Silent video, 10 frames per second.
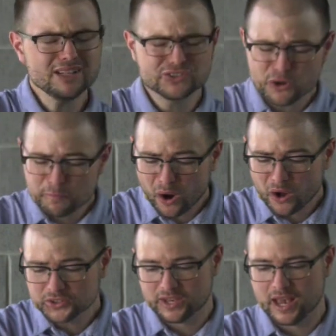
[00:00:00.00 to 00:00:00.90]
And so
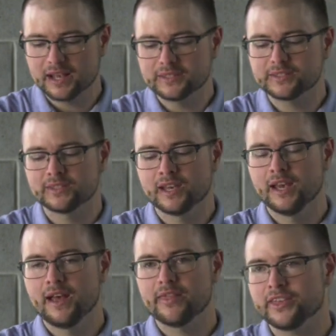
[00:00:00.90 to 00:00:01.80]
Paul says,
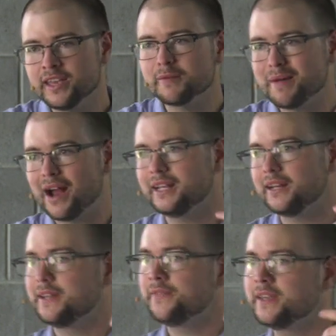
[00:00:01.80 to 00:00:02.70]
think about it
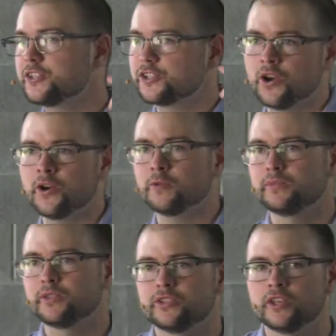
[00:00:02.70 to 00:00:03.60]
in these
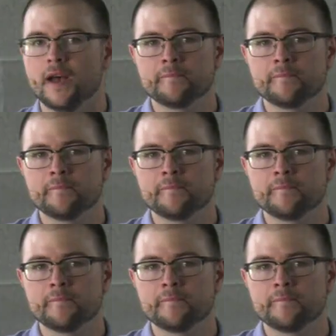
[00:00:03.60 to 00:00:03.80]
terms.